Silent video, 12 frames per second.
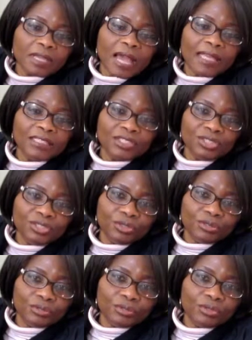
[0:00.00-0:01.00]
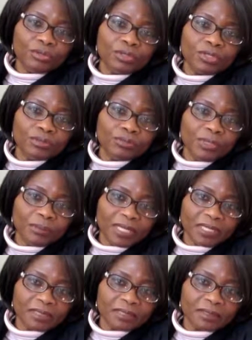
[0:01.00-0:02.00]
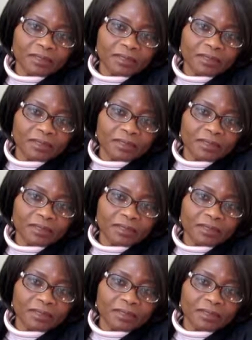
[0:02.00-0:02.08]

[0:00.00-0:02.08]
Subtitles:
attitude towards women